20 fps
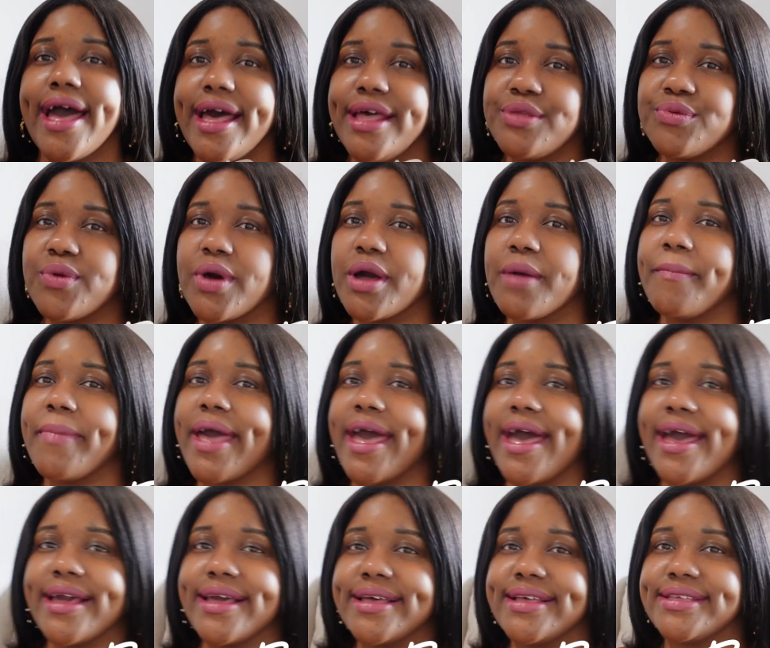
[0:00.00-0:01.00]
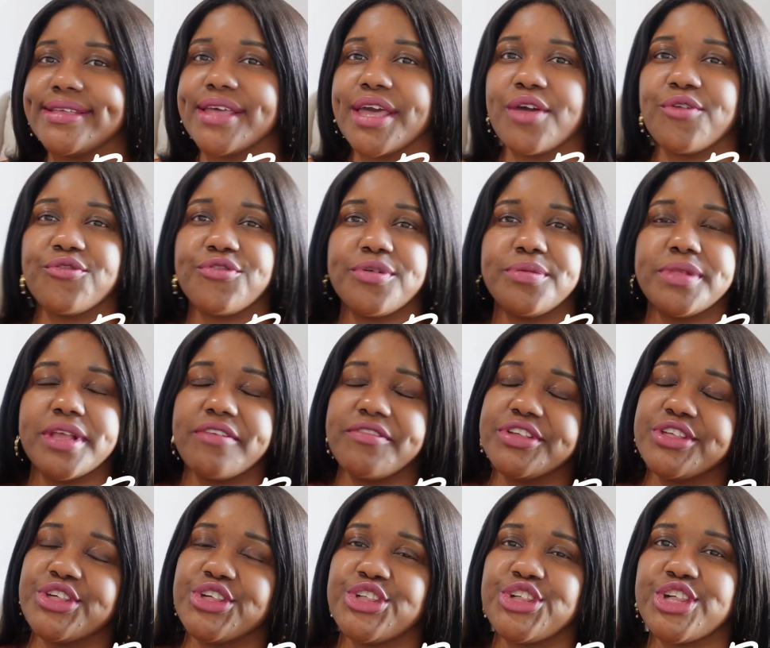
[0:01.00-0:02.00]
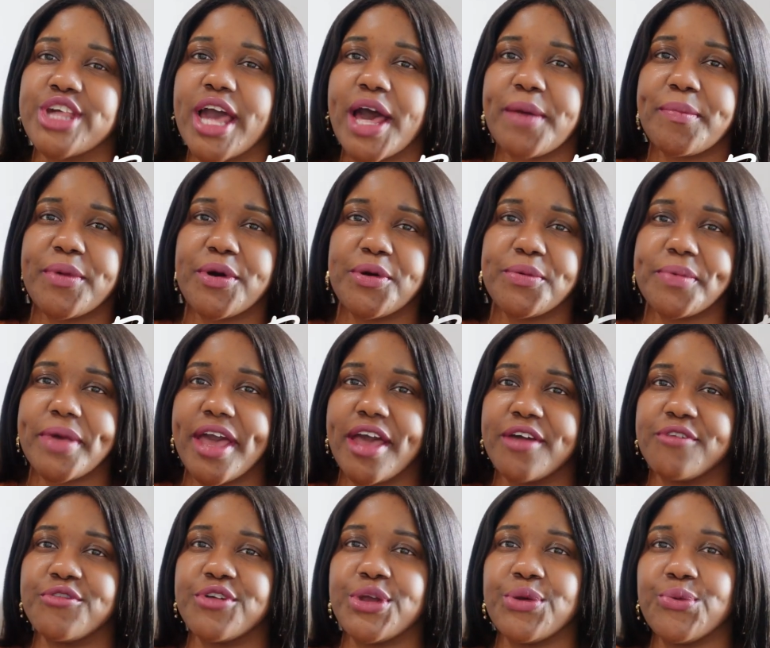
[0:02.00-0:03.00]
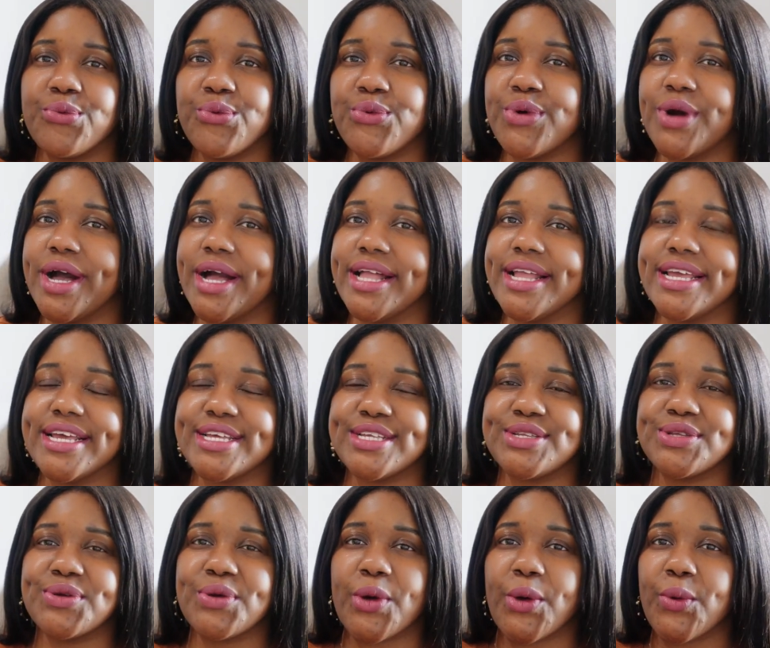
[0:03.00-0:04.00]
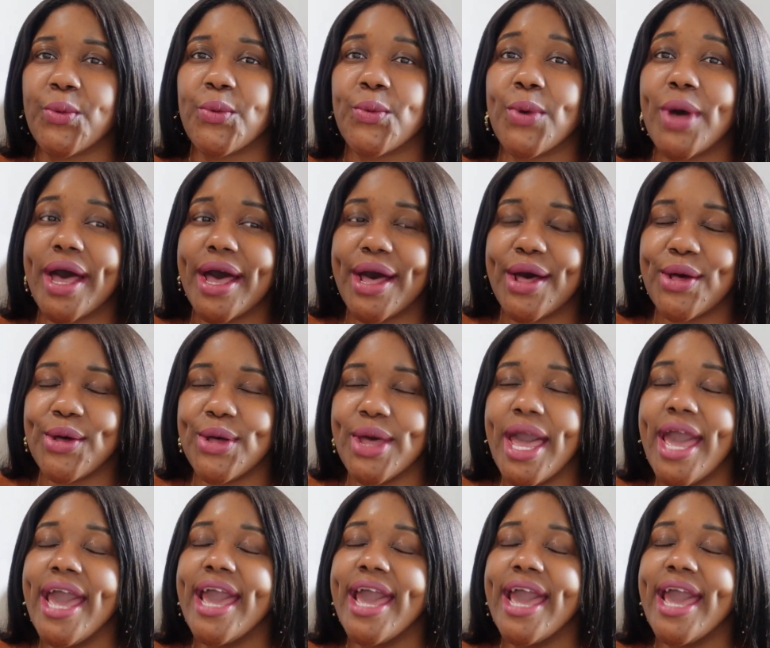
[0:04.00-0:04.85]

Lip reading: guys, welcome back. It's Kim from Loving to Shop. Hope everyone is doing well.